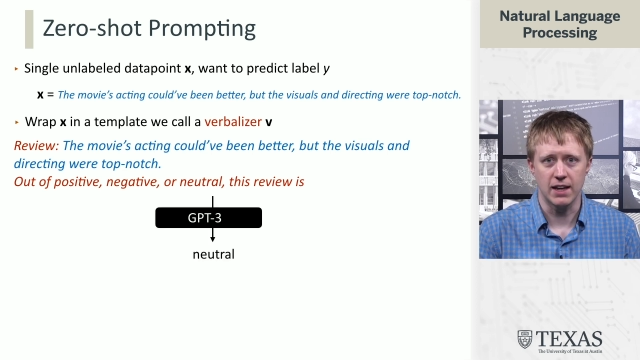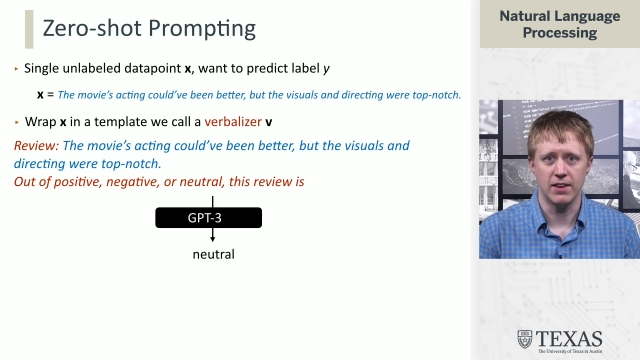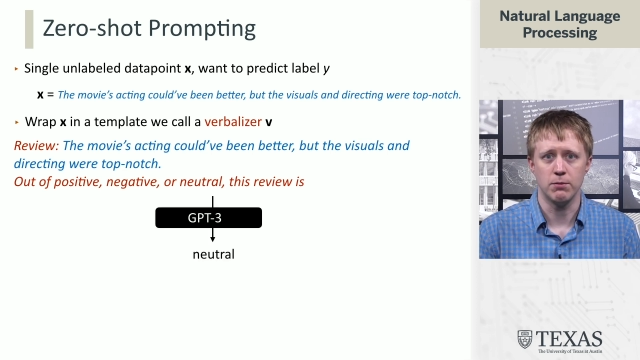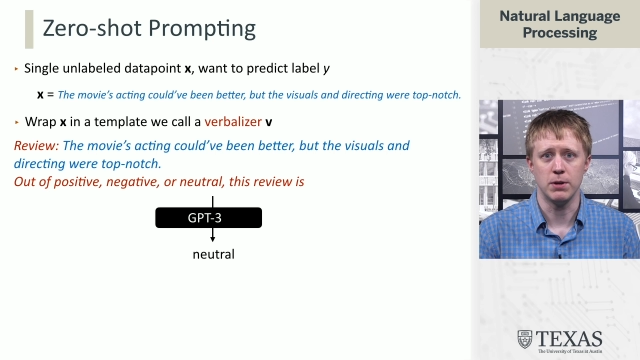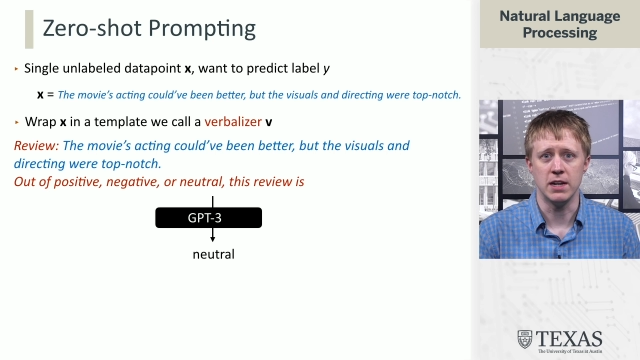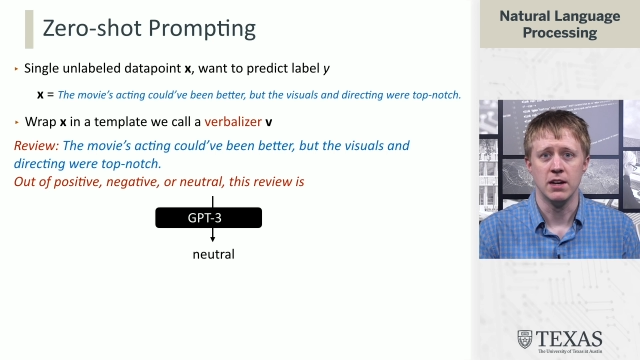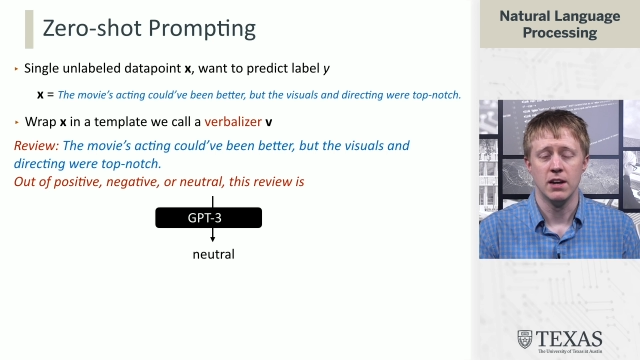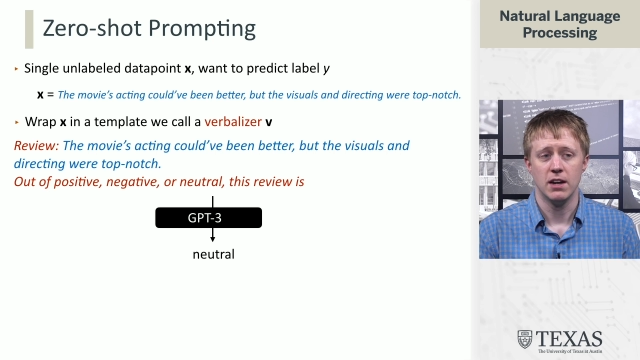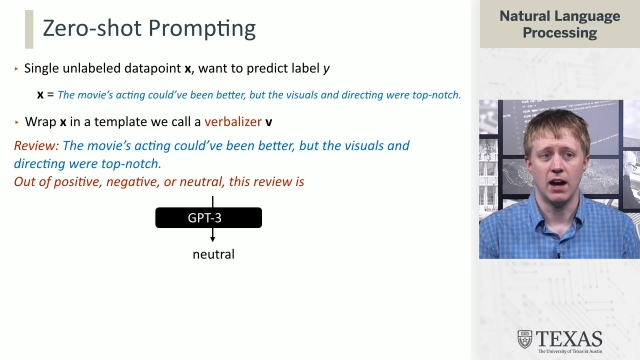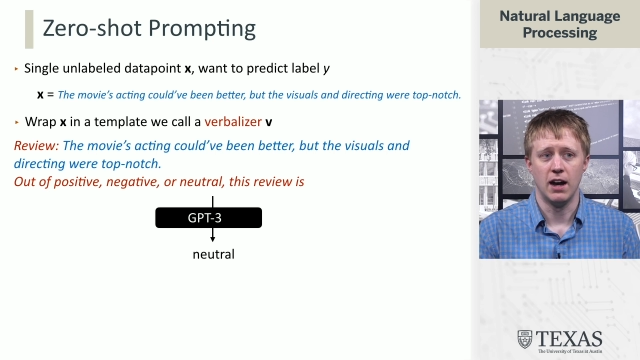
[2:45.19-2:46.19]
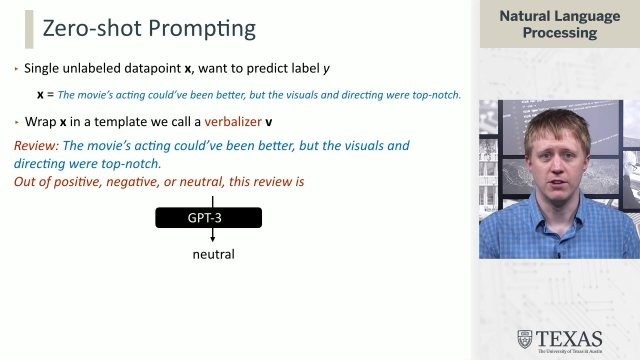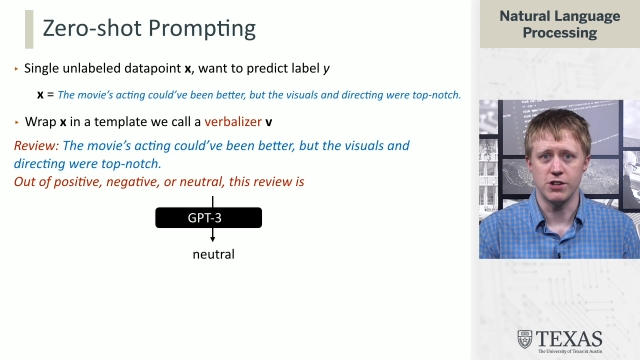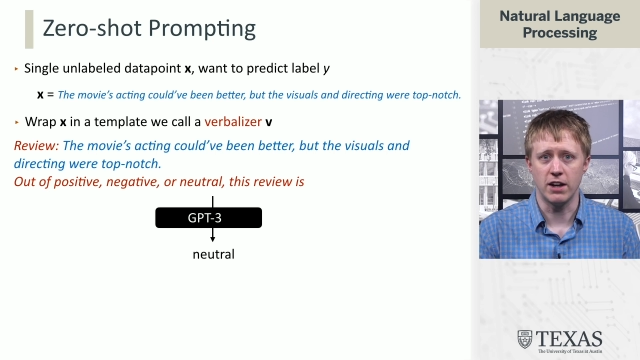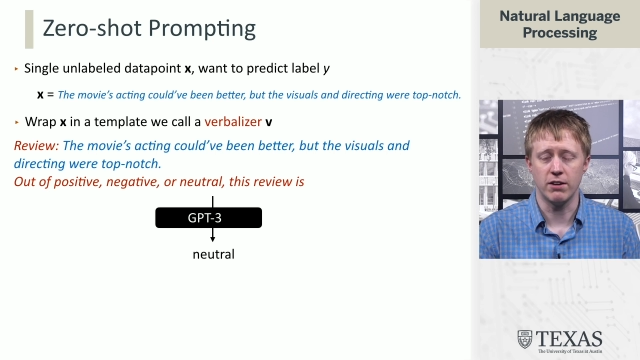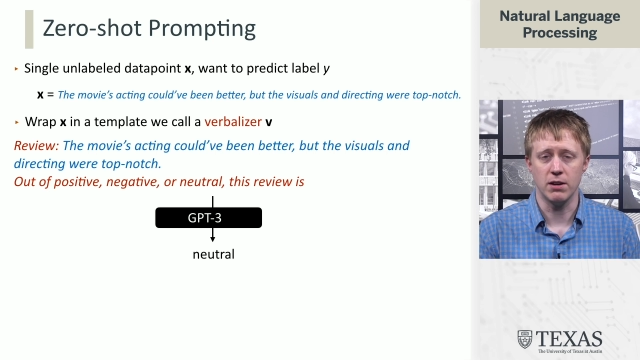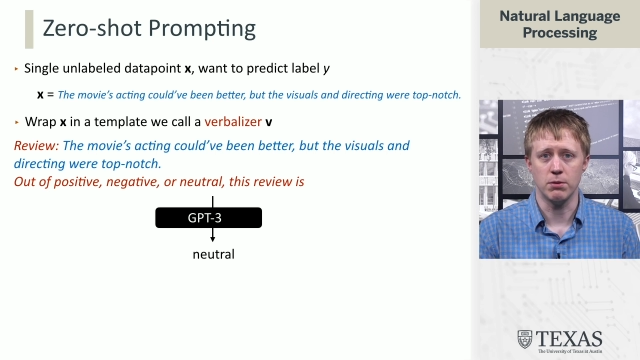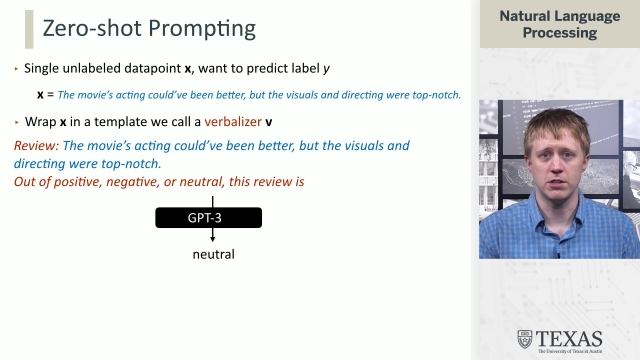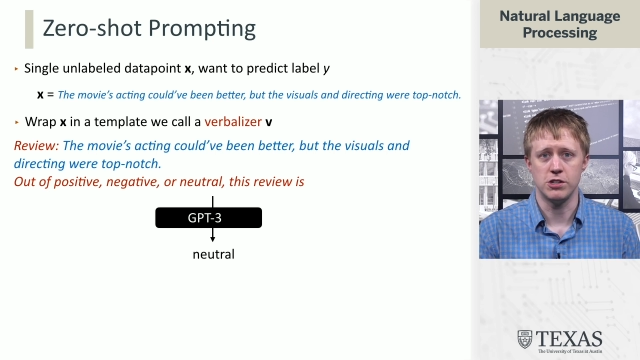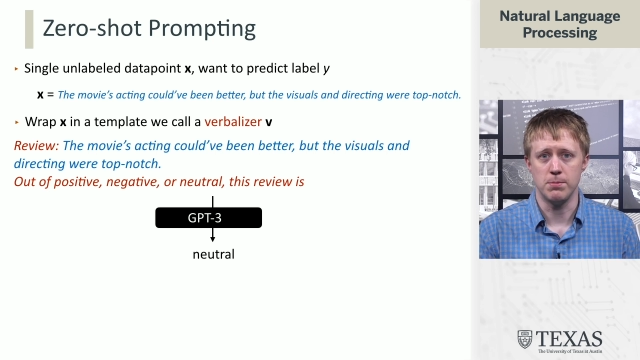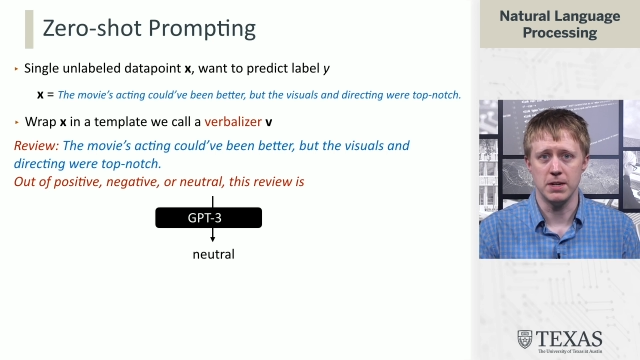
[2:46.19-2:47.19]
And then we uh, generate
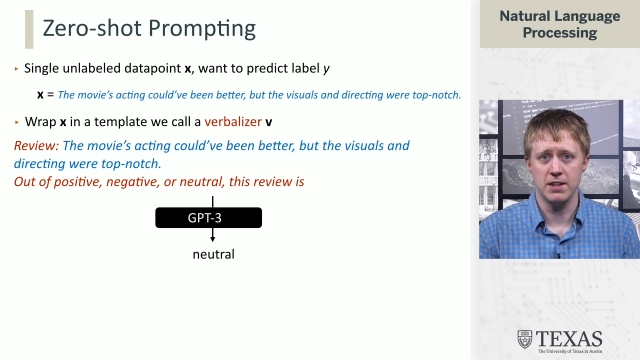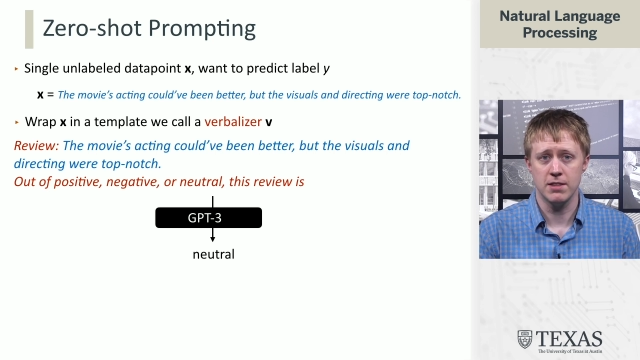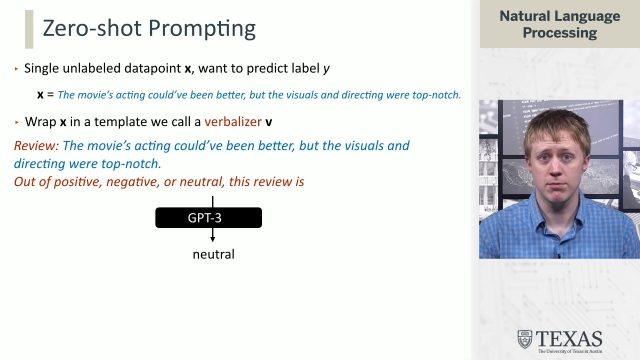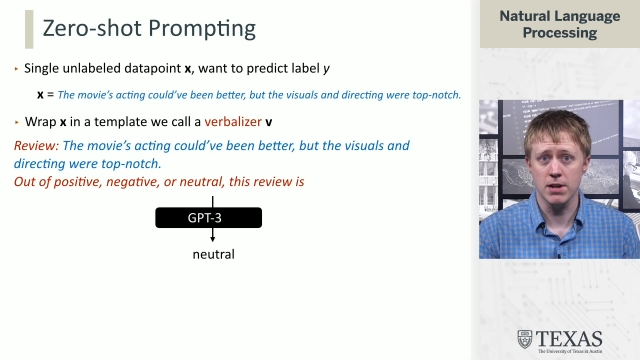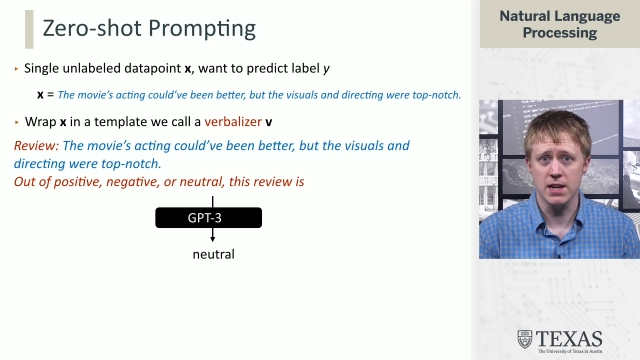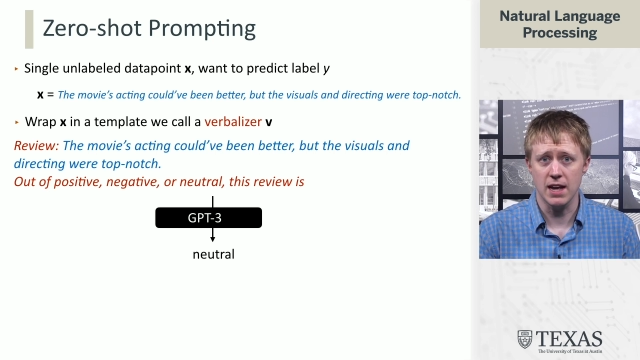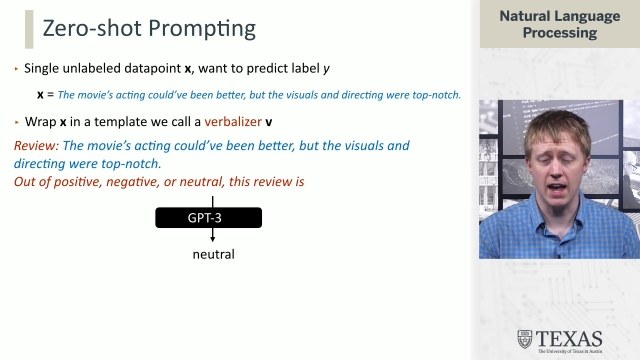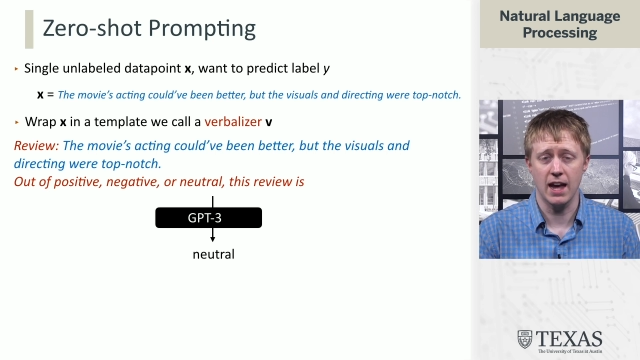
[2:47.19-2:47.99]
with GPT-3,